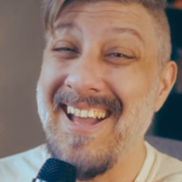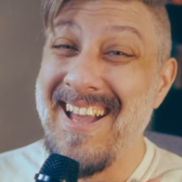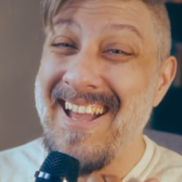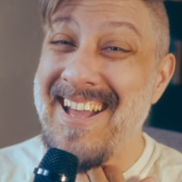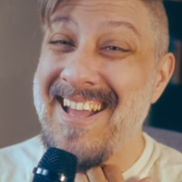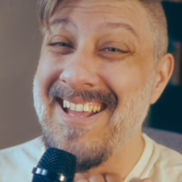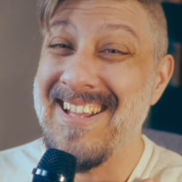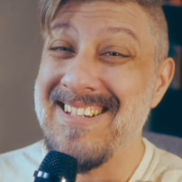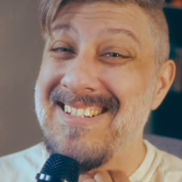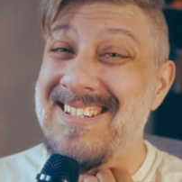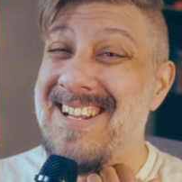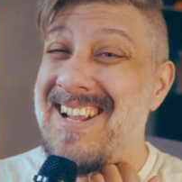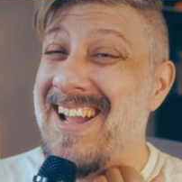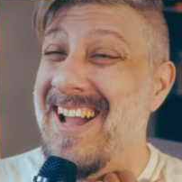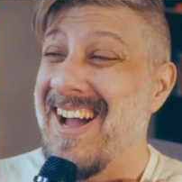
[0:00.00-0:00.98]
And
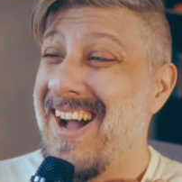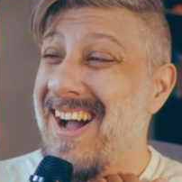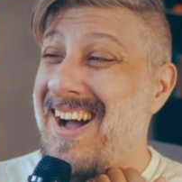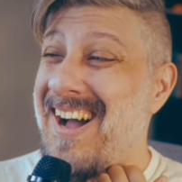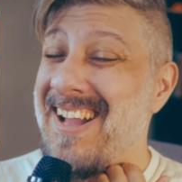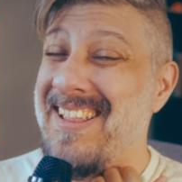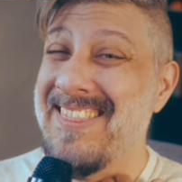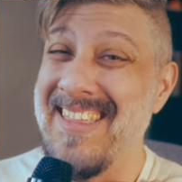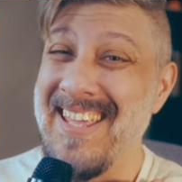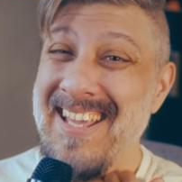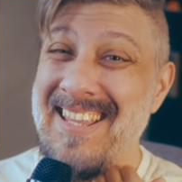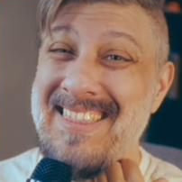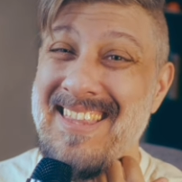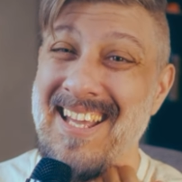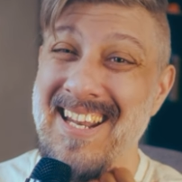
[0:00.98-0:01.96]
I
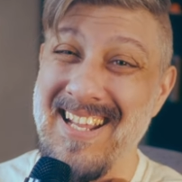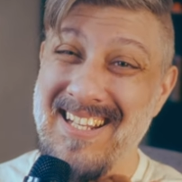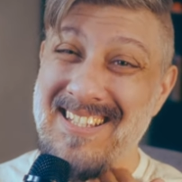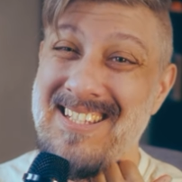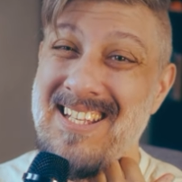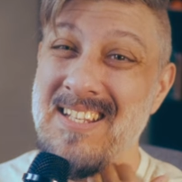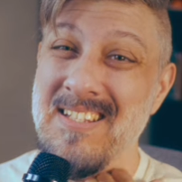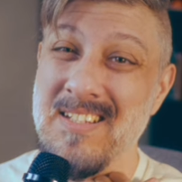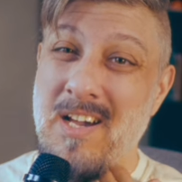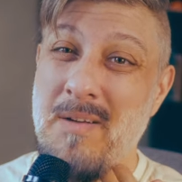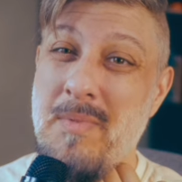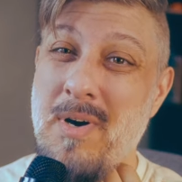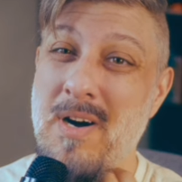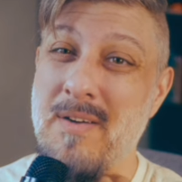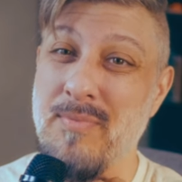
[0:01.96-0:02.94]
think that it didn't
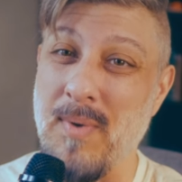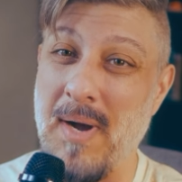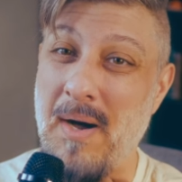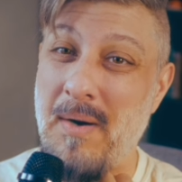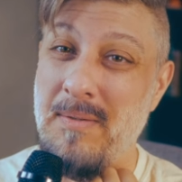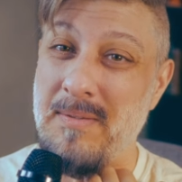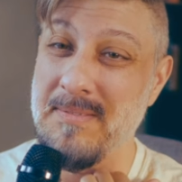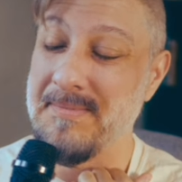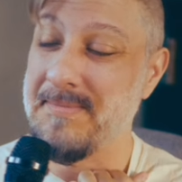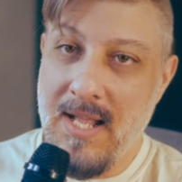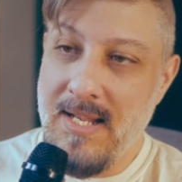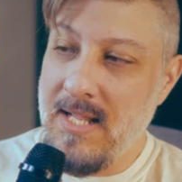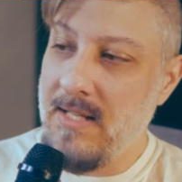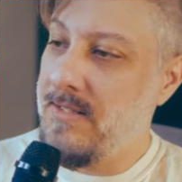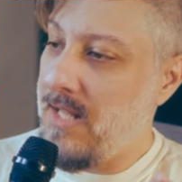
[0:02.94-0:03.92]
come off well.
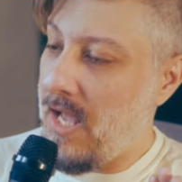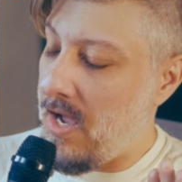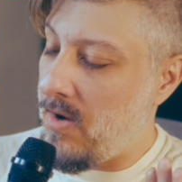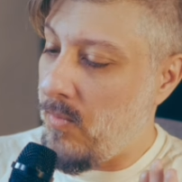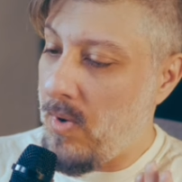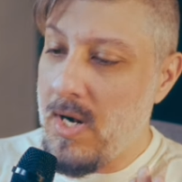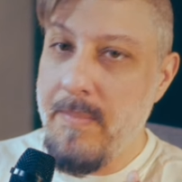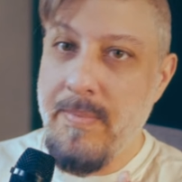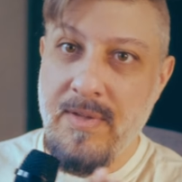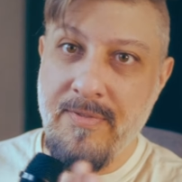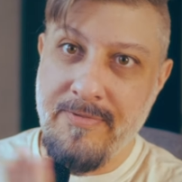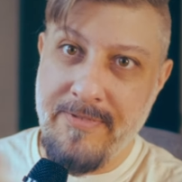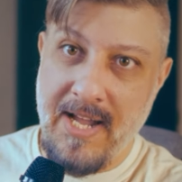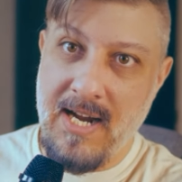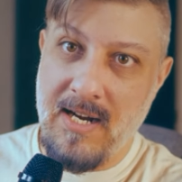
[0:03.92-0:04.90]
And I want to be
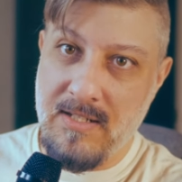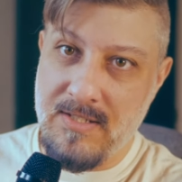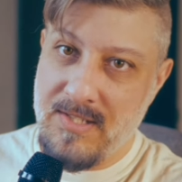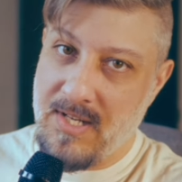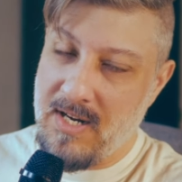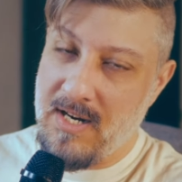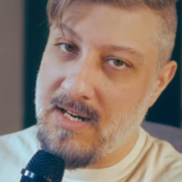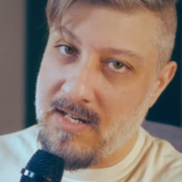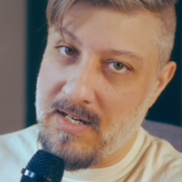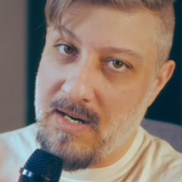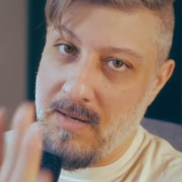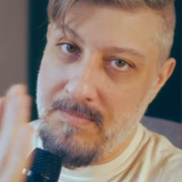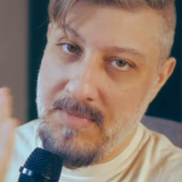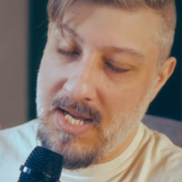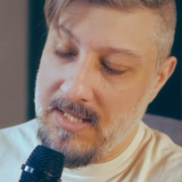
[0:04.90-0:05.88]
fair to her.
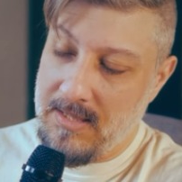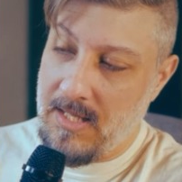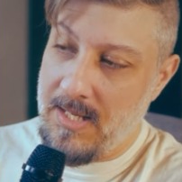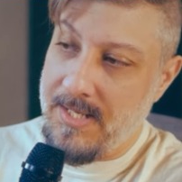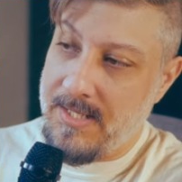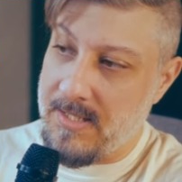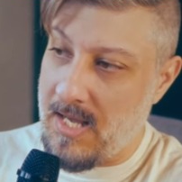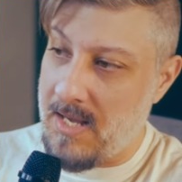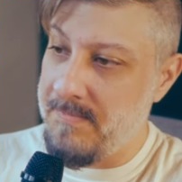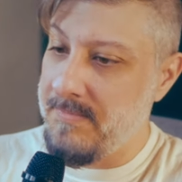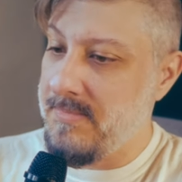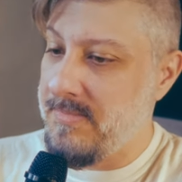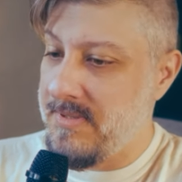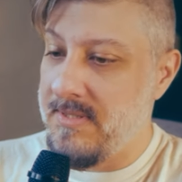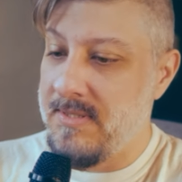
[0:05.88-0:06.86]
I'm
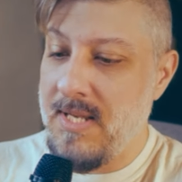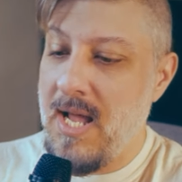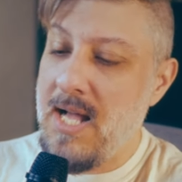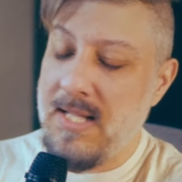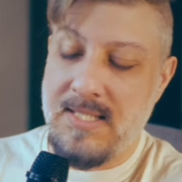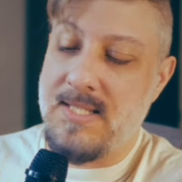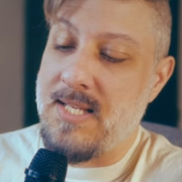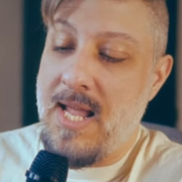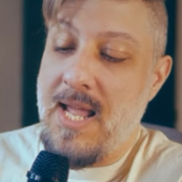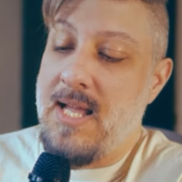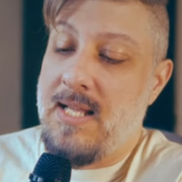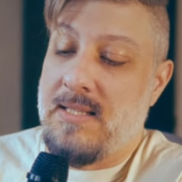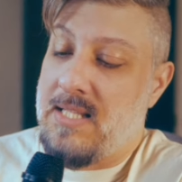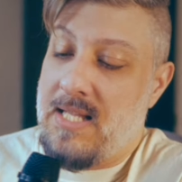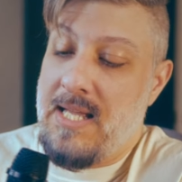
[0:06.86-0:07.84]
not
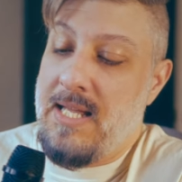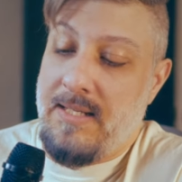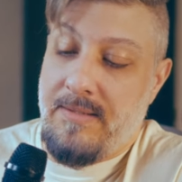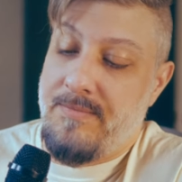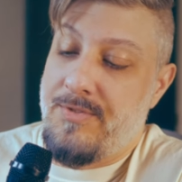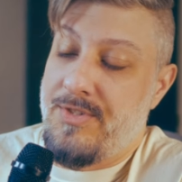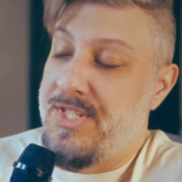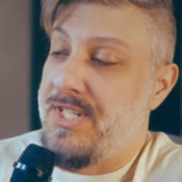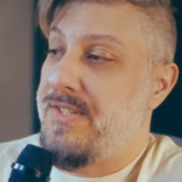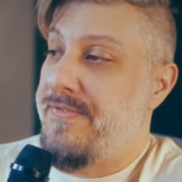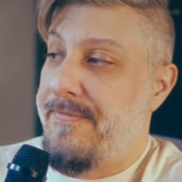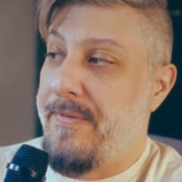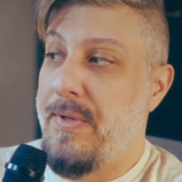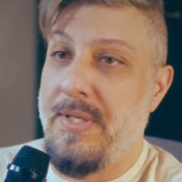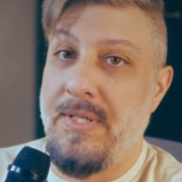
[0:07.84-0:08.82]
saying like she's
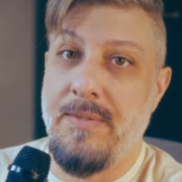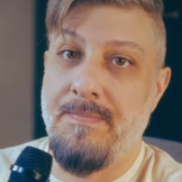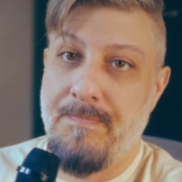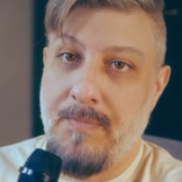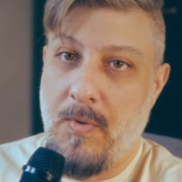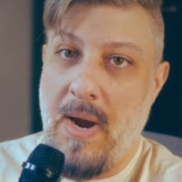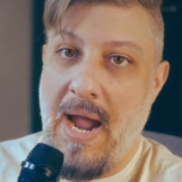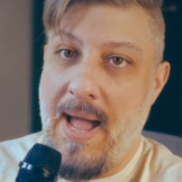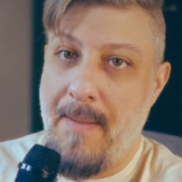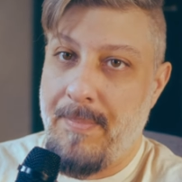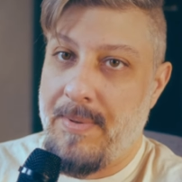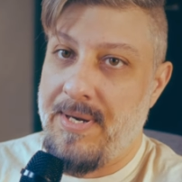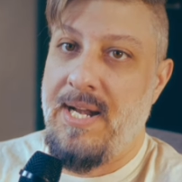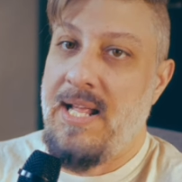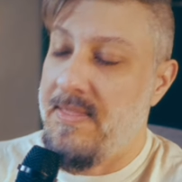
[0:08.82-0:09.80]
full of crap
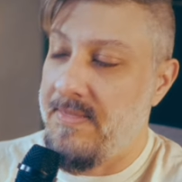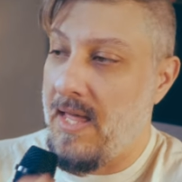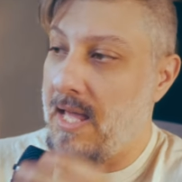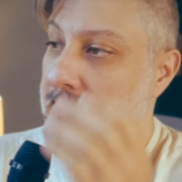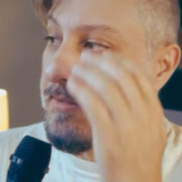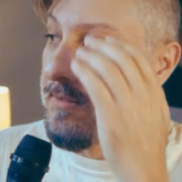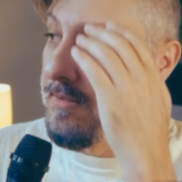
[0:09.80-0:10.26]
or anything,